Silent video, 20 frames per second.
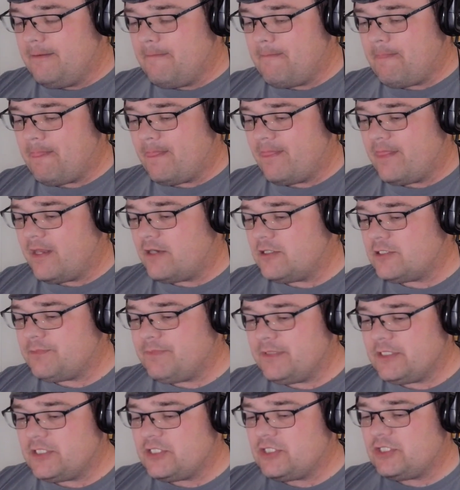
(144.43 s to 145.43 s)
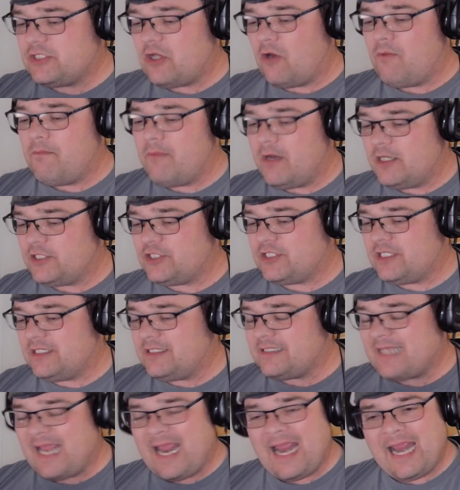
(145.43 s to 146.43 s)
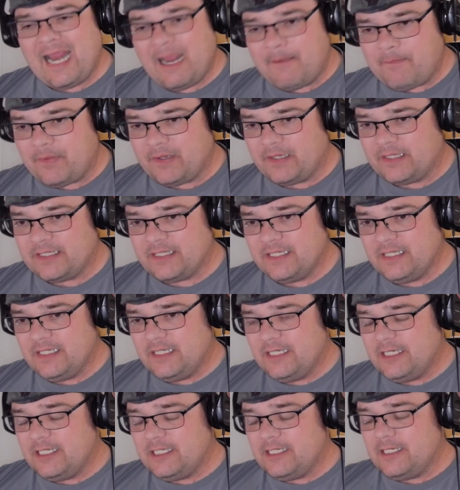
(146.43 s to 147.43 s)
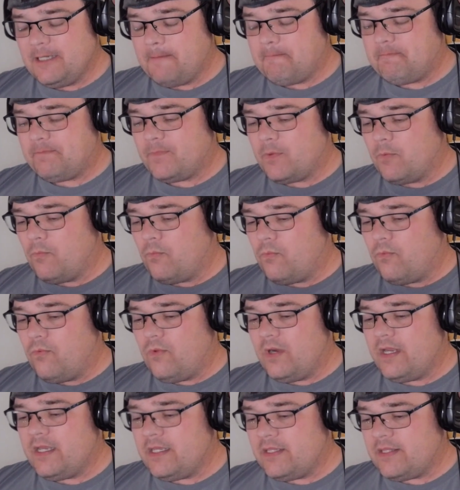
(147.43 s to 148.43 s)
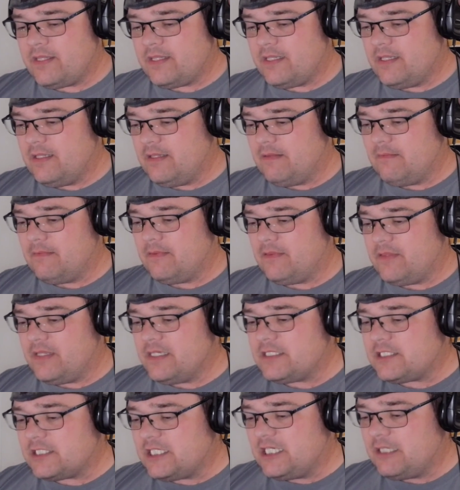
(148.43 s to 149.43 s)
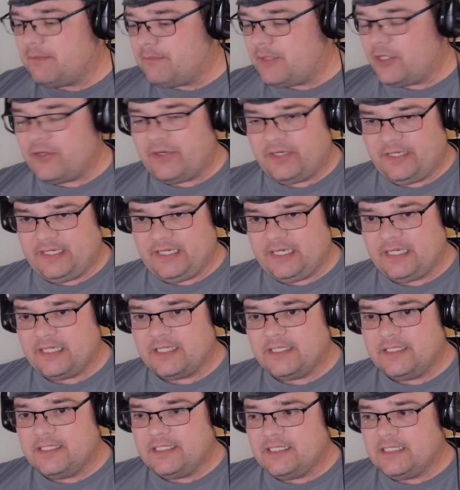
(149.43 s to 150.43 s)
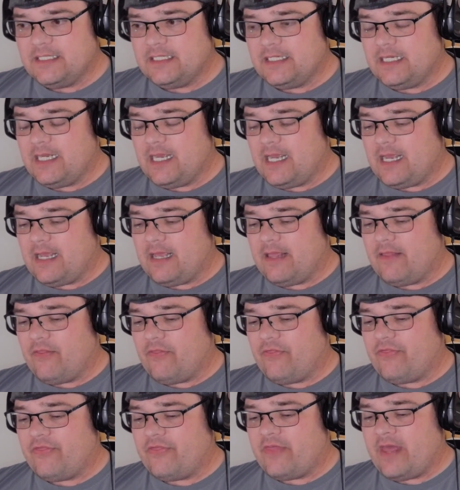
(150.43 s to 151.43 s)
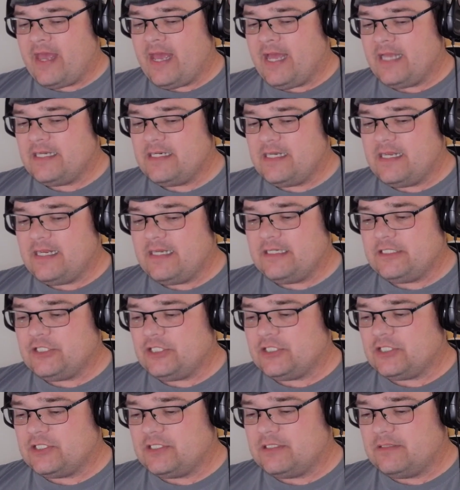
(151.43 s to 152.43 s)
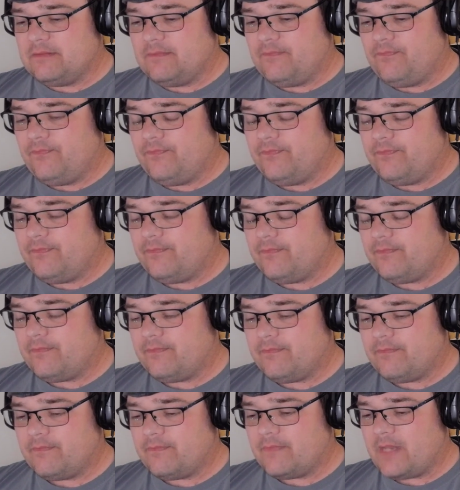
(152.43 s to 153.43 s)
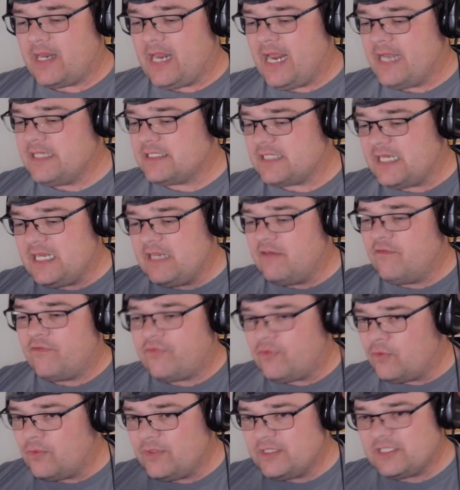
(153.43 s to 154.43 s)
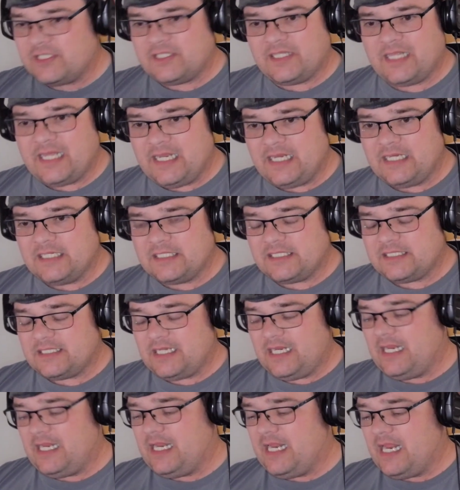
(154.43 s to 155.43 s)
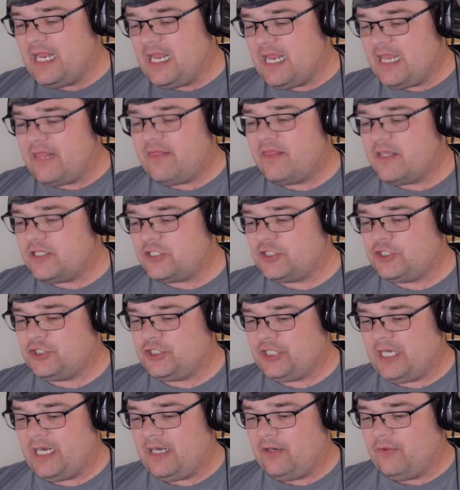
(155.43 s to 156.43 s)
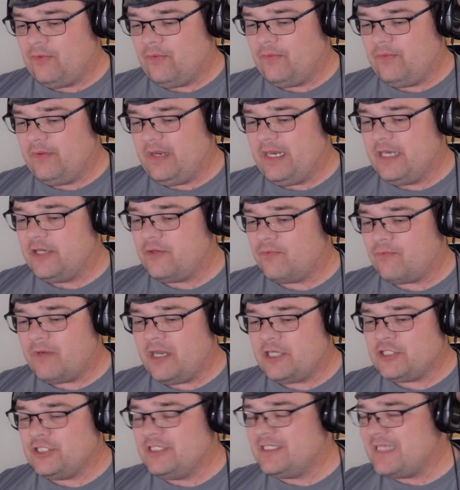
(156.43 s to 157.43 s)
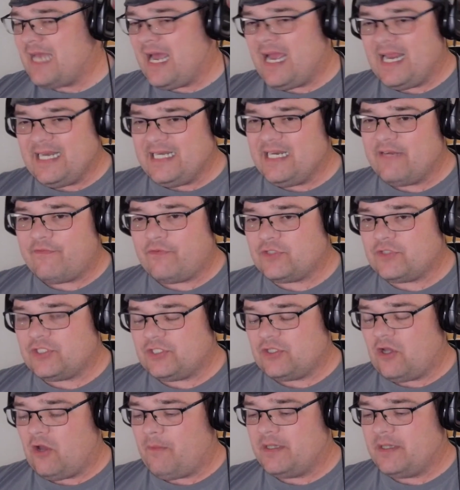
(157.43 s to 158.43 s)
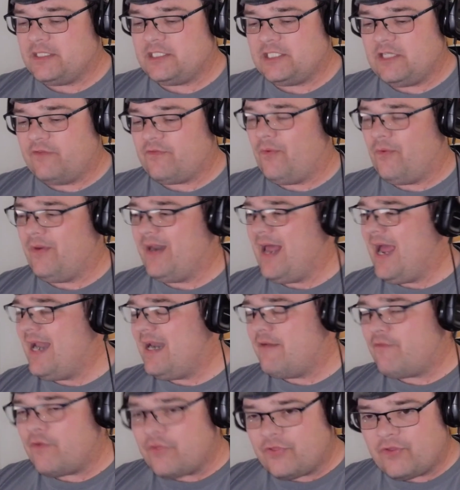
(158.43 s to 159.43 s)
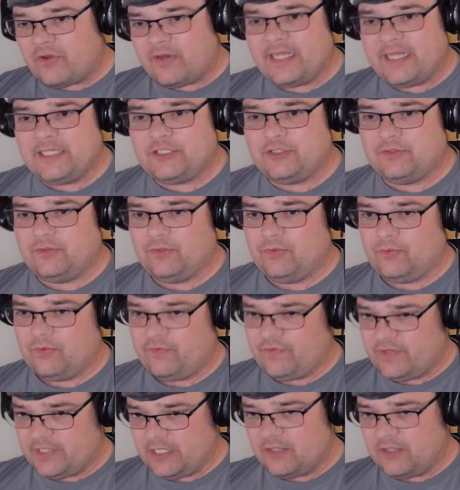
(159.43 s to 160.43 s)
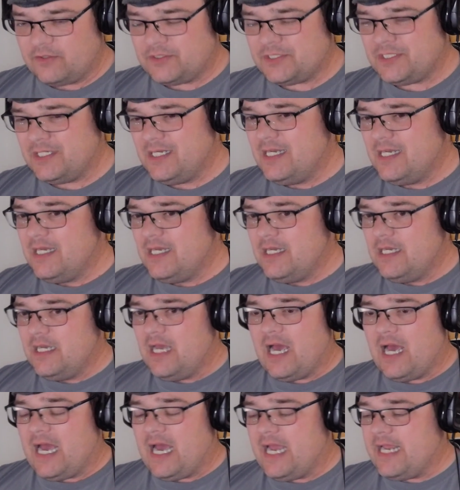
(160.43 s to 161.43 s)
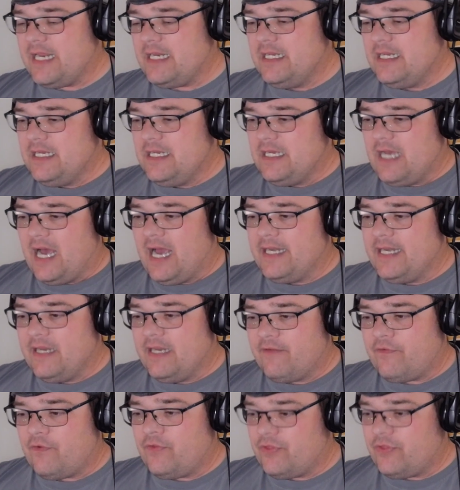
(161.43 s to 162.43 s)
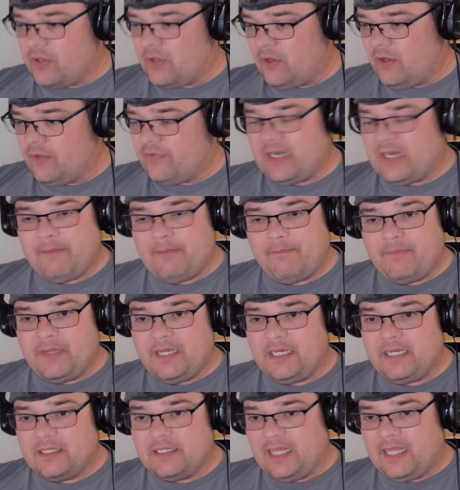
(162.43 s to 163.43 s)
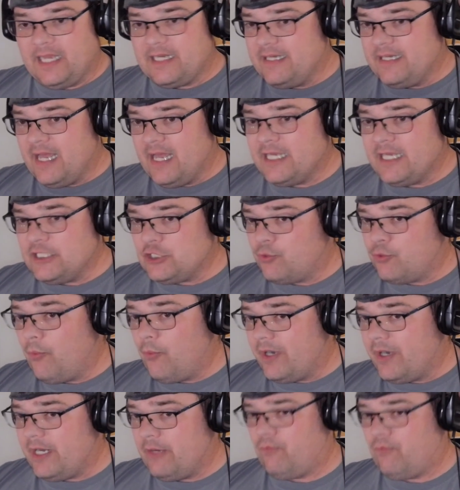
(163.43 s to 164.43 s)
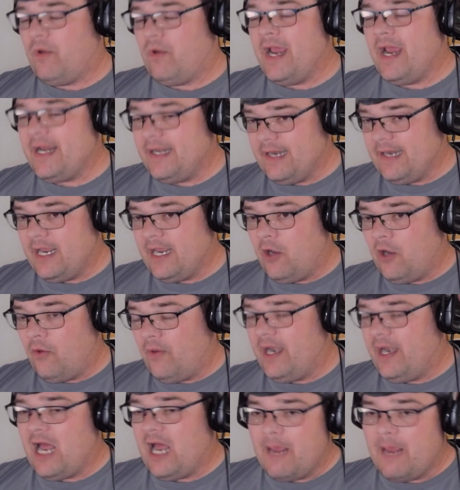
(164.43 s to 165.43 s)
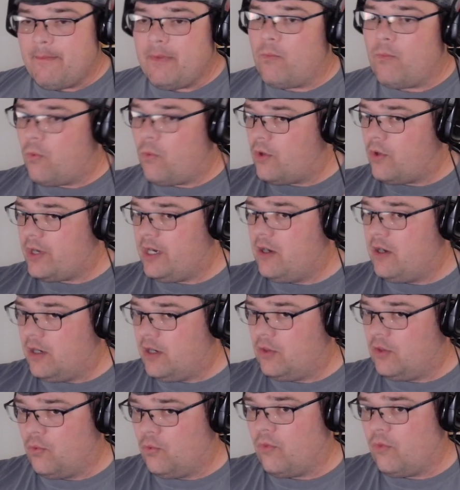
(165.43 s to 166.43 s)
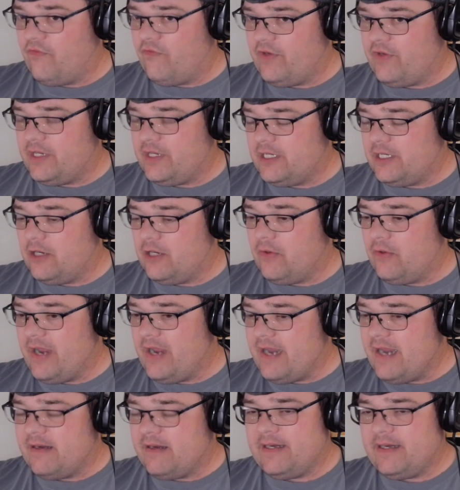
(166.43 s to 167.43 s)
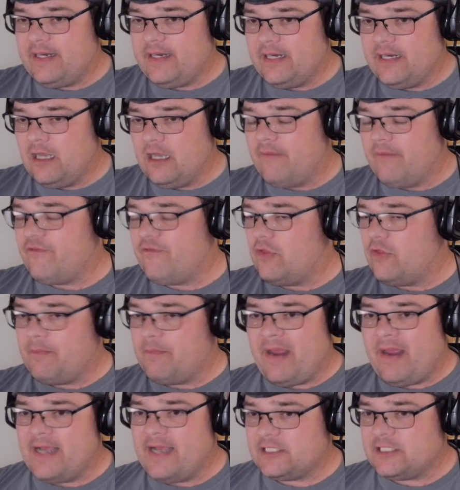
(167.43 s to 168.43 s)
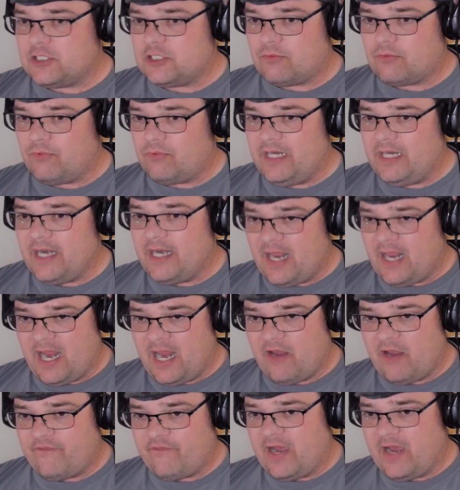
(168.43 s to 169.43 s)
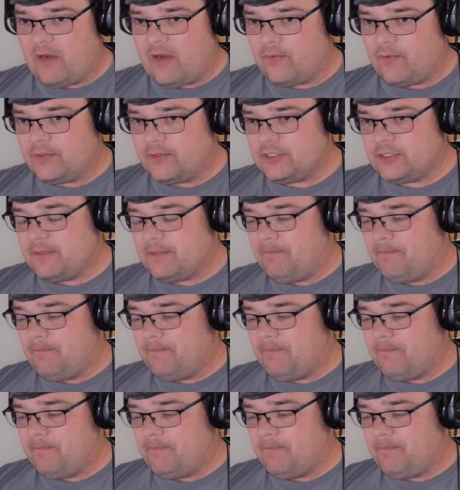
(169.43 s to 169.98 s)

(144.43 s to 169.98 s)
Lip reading: there's been so much that has happened with this community that just has influenced things in this channel in directions I never saw myself going. I never thought I'd do lore videos. I never thought that it'd be like 9:20 right now, and I've been working on a lore video, editing it up for the past 3.5 hours.